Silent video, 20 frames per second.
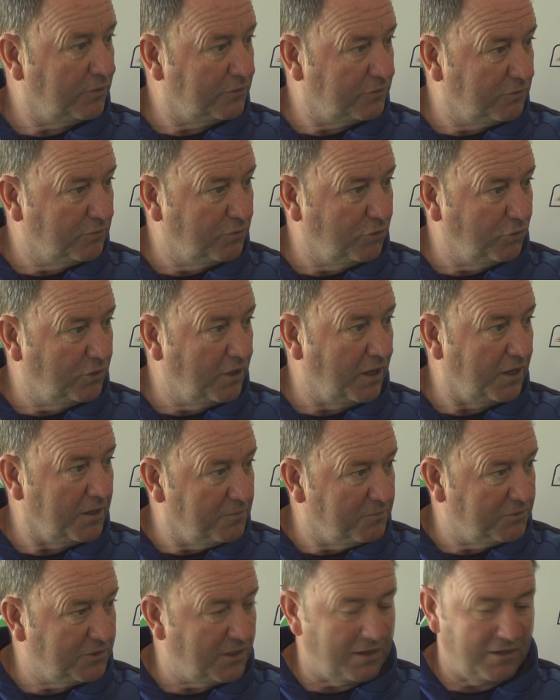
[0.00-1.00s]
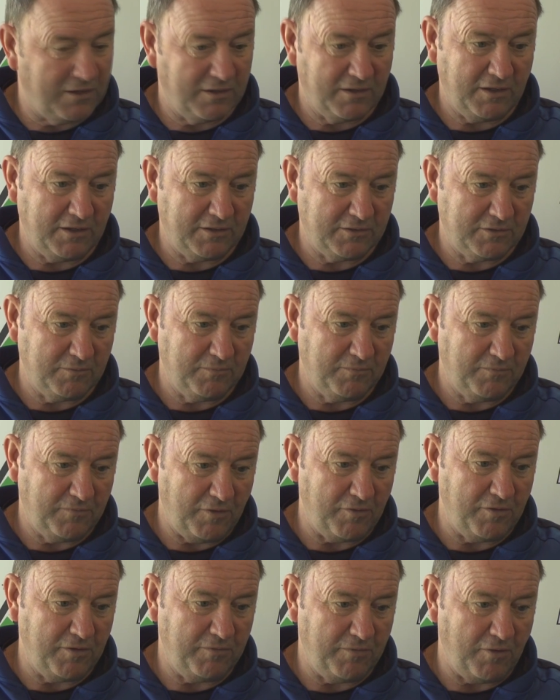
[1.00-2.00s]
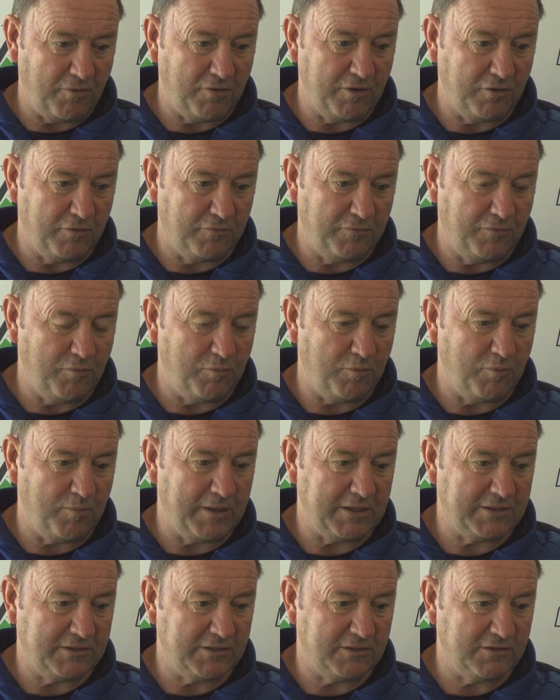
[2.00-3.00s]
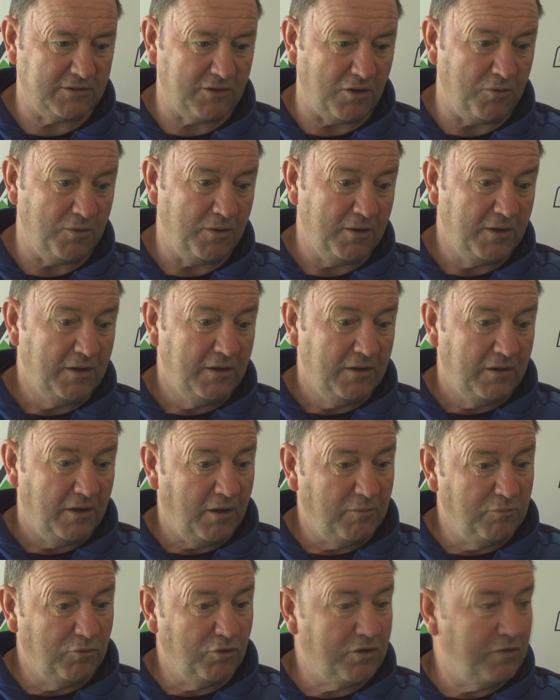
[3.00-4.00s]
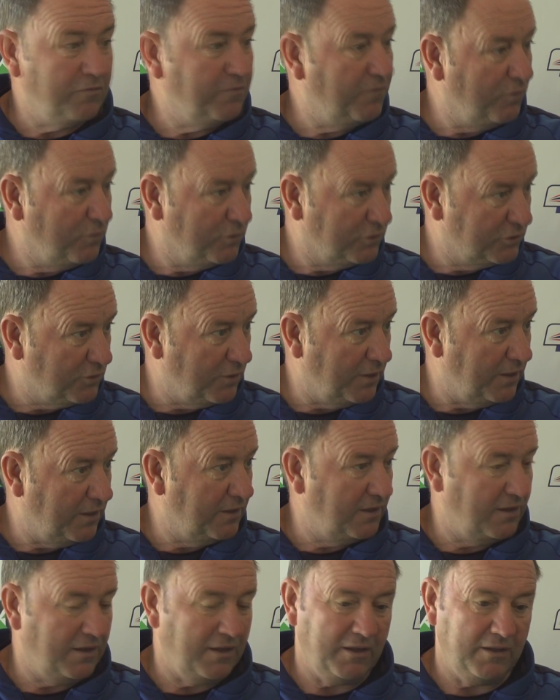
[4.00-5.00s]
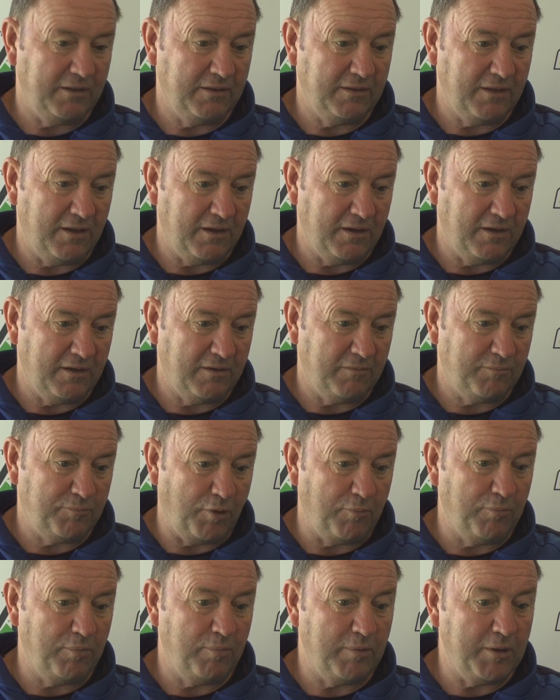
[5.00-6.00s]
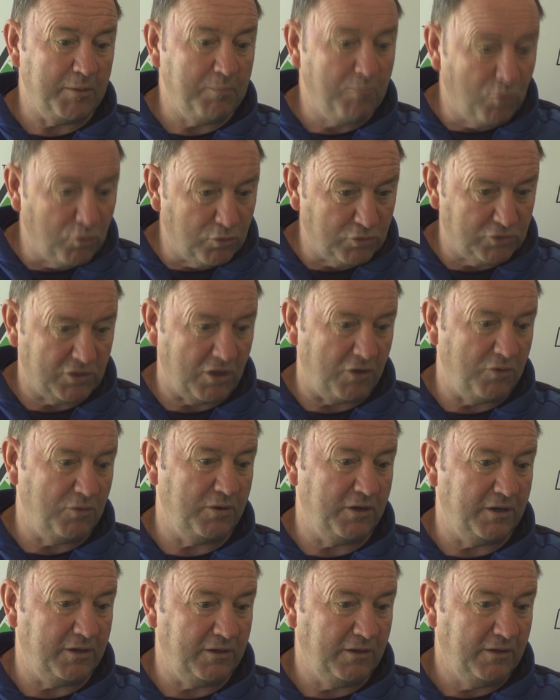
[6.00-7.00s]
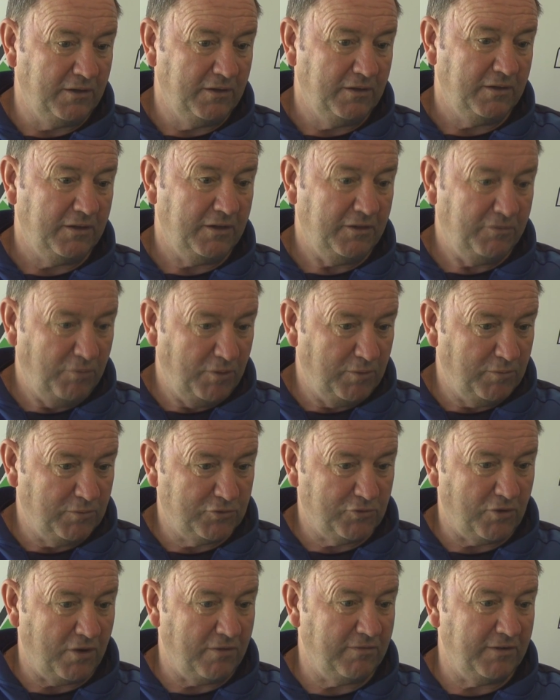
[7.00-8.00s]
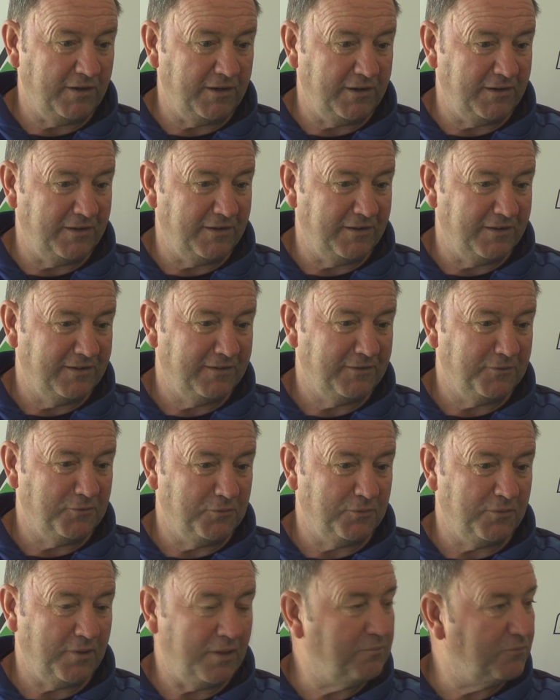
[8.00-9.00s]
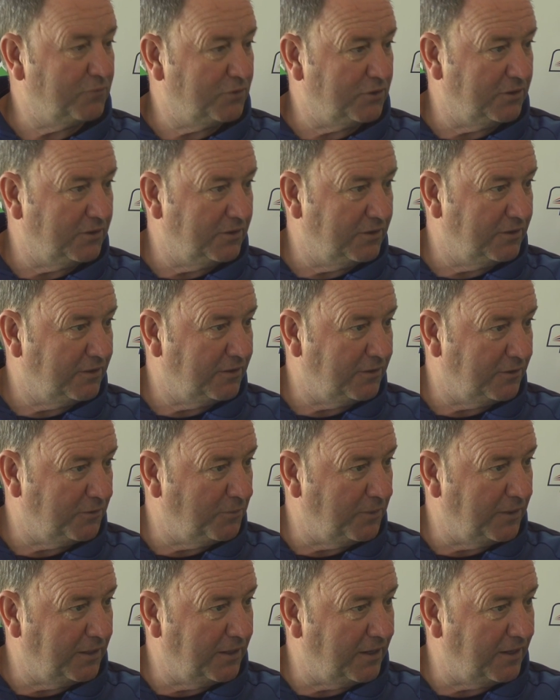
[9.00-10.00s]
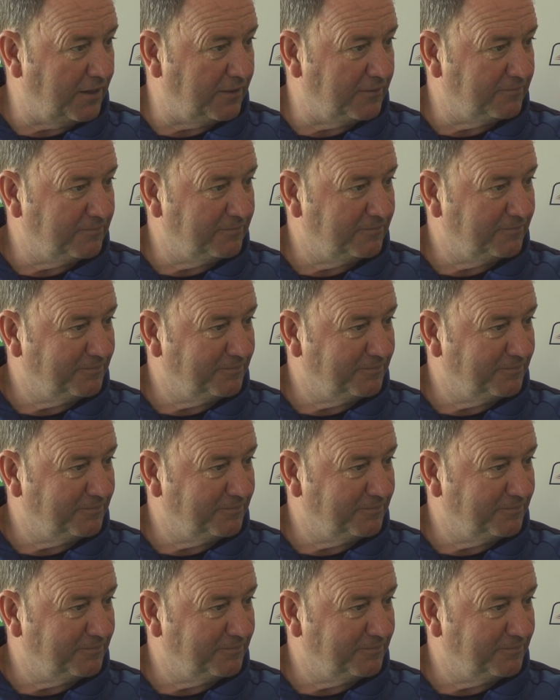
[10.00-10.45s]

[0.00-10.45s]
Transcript: some good games there, and had some very, very good football matches. So I'm looking forward to it, and probably more so than if we were travelling to Northampton at the weekend.